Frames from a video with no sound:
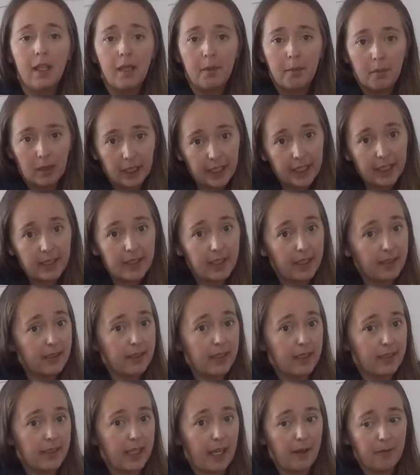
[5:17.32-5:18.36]
Malia
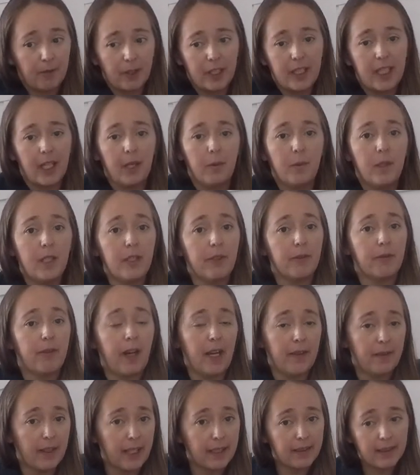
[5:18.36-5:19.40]
does this every day. We do
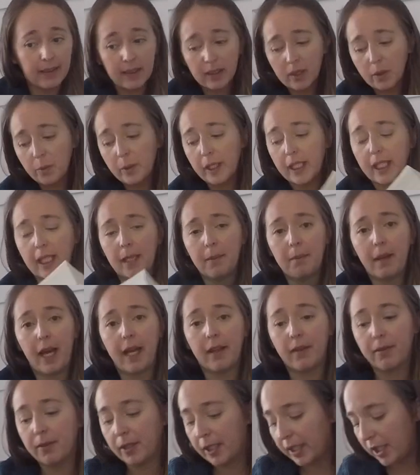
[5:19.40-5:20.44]
5 lessons a week in
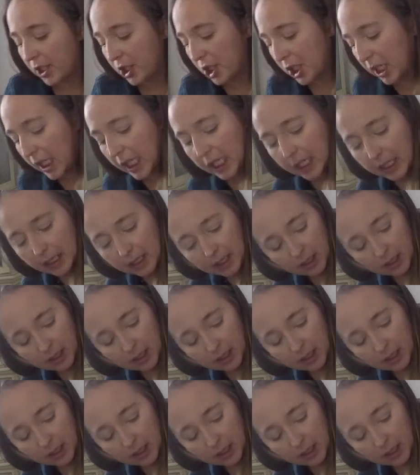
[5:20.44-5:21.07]
math for each kid.